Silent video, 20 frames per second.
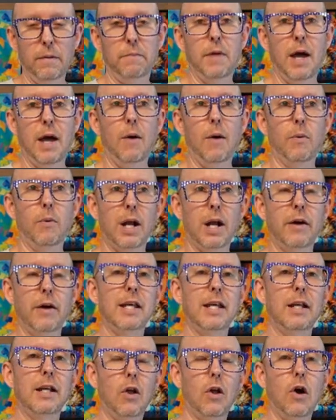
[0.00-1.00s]
Now, when I
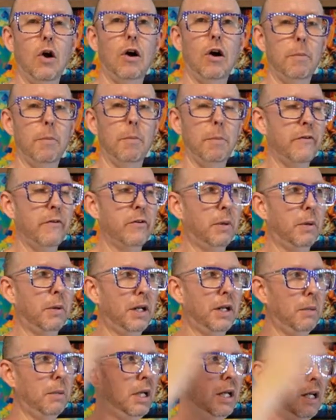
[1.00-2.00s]
say long arm,
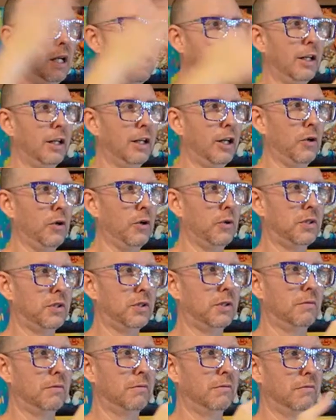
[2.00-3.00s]
everybody immediately
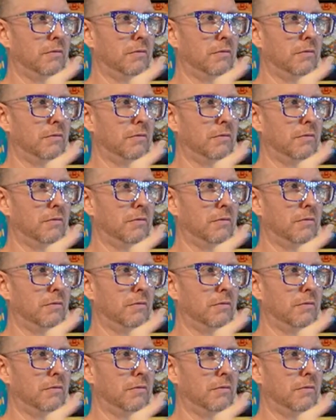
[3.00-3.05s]
goes